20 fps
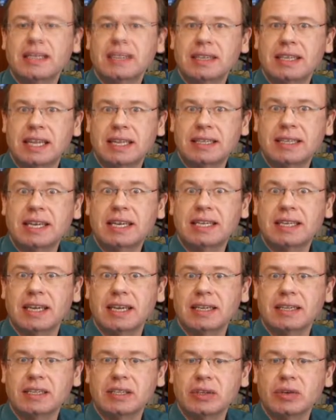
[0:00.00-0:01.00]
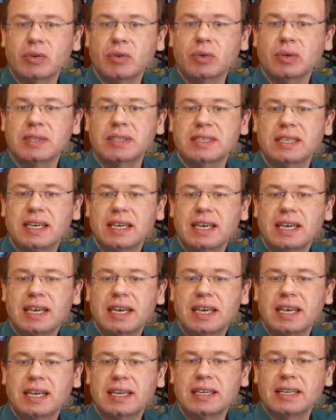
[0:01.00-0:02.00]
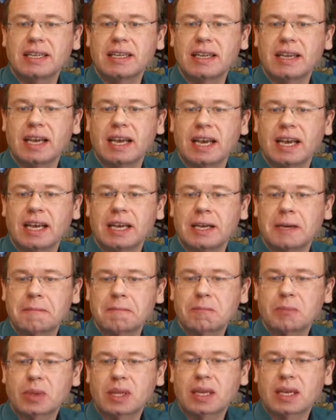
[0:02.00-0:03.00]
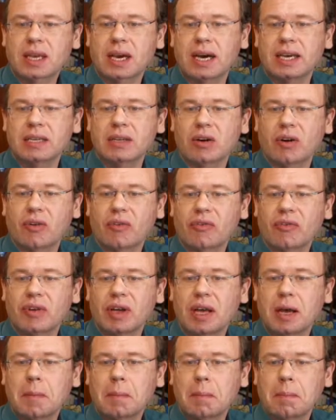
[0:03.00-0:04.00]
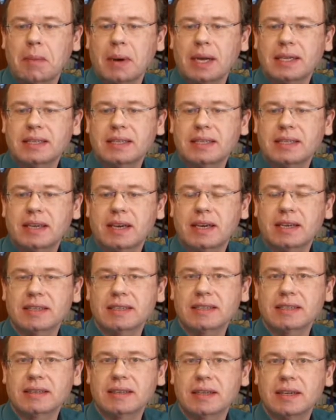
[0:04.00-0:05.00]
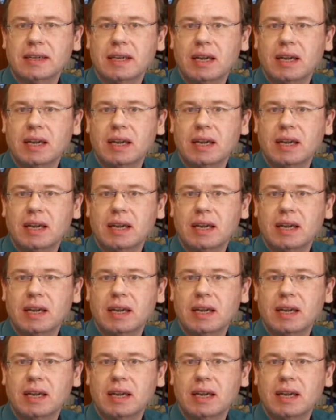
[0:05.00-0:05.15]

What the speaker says: that they then use in a kind of multitask